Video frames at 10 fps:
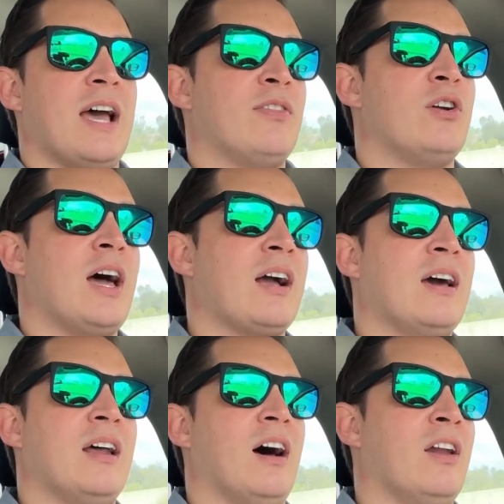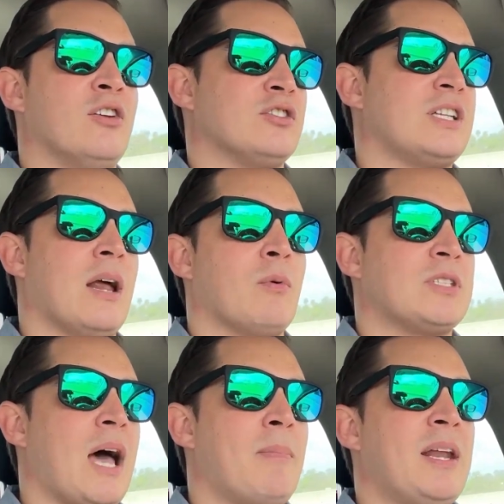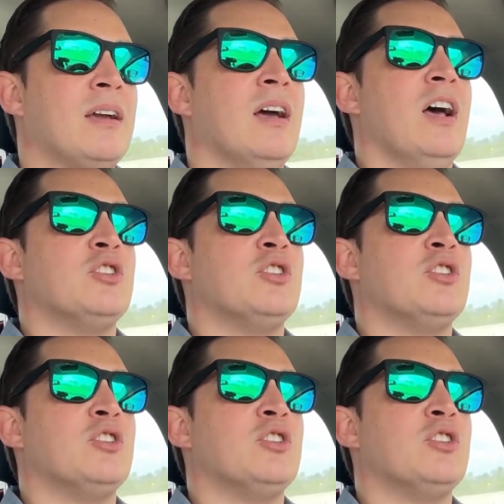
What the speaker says: and they're not going to understand what's happening,